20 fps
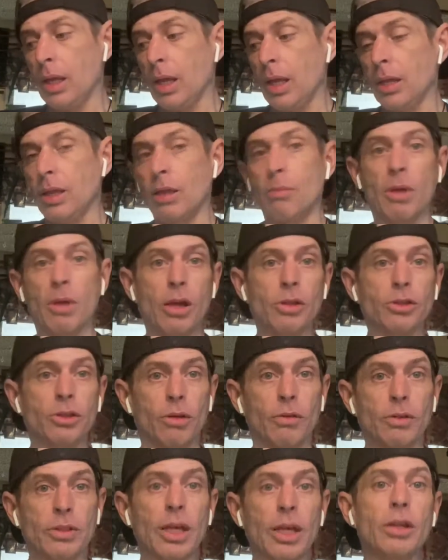the mail
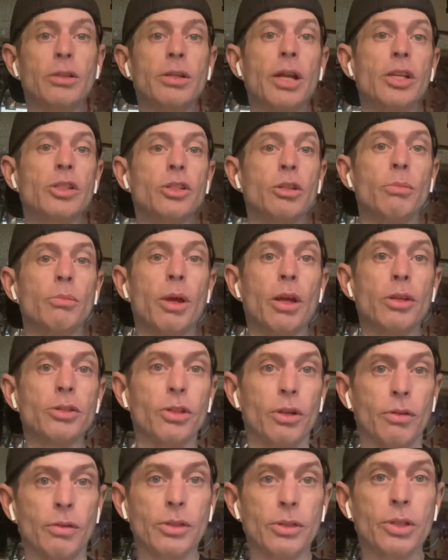service, international mail
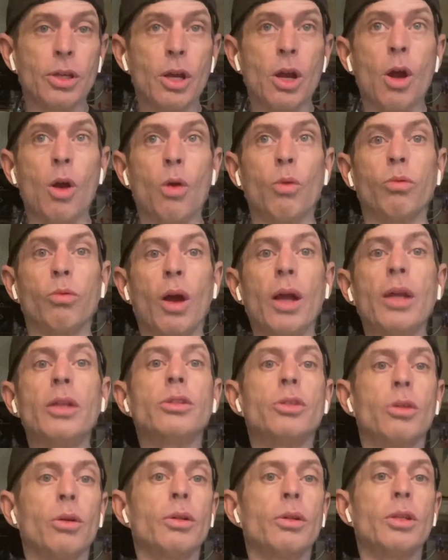service, right
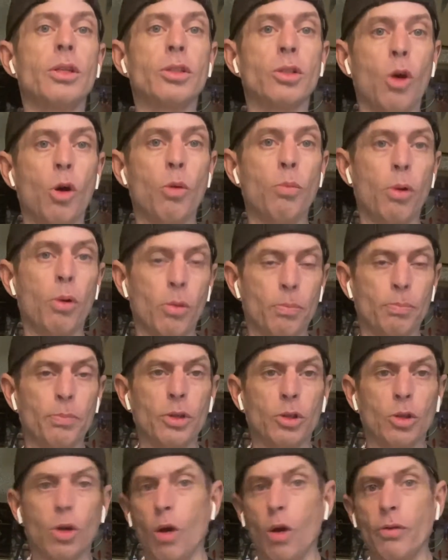during this whole
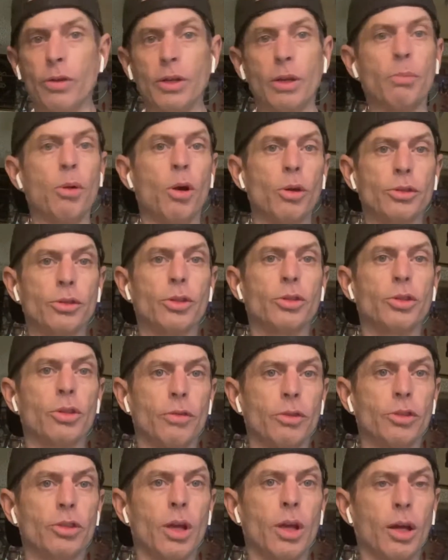COVID and postal
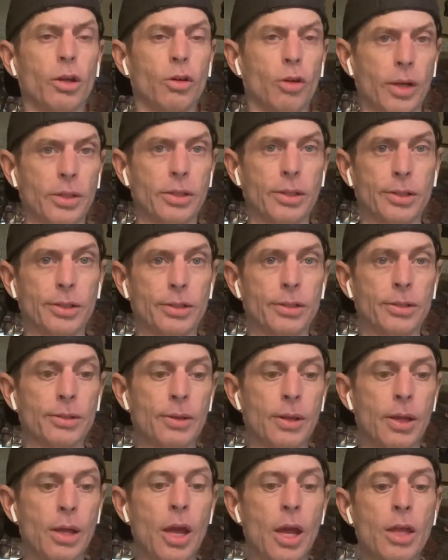service uh, crisis.
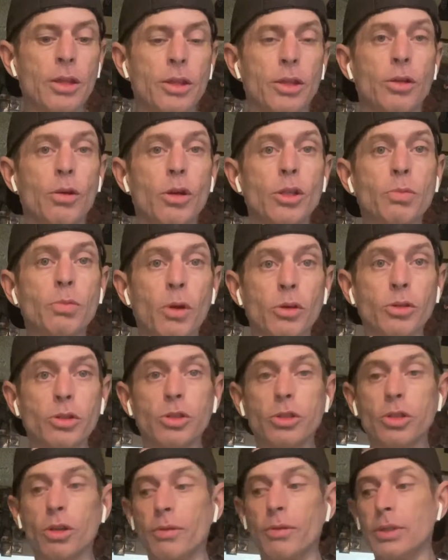The U.S. Postal
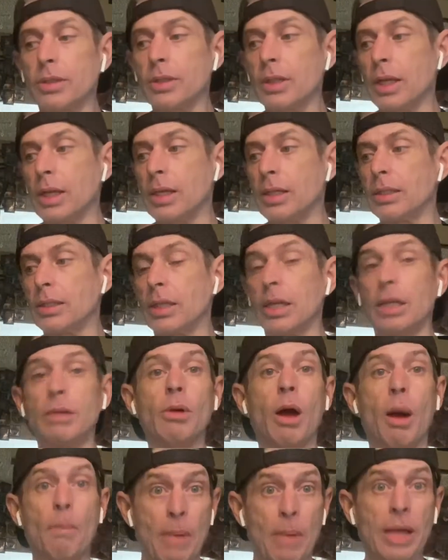Service is
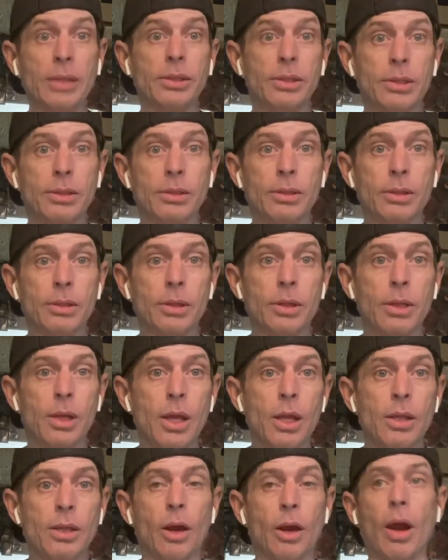a mess.
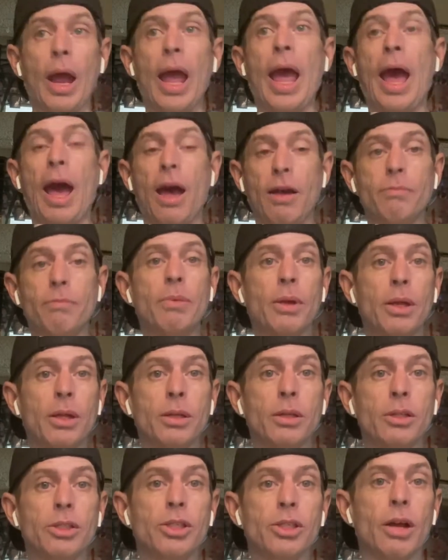There have been
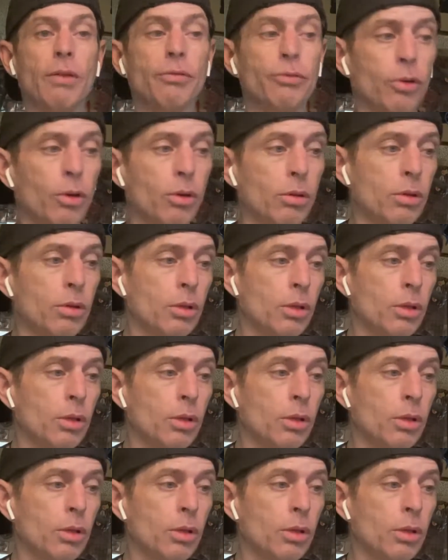several